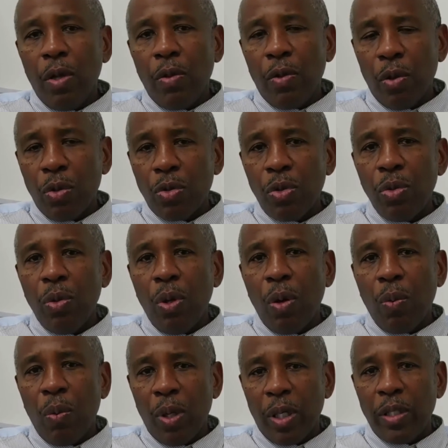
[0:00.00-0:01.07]
those who are
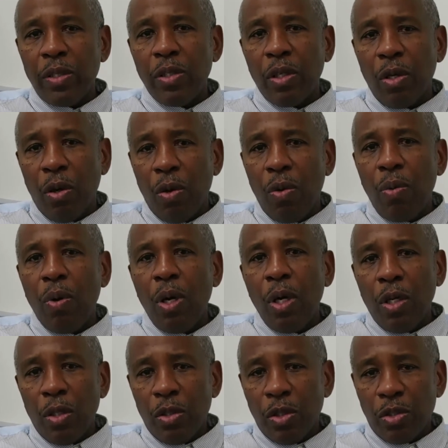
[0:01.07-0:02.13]
willing to go
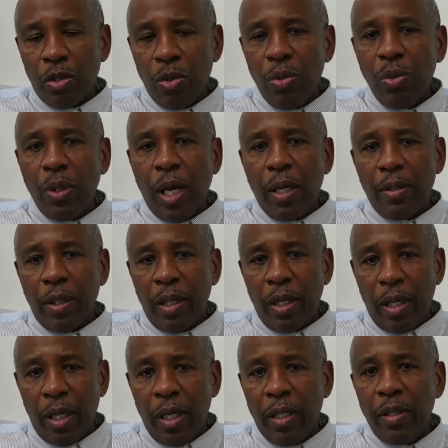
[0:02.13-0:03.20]
to school out
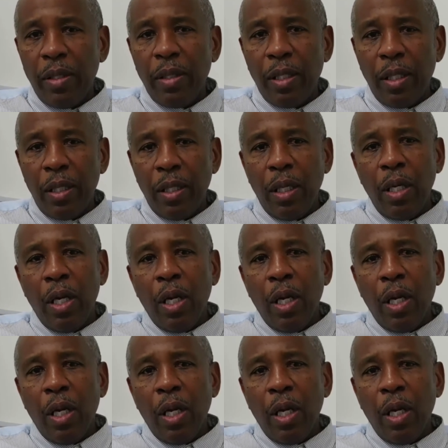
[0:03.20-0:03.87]
there in the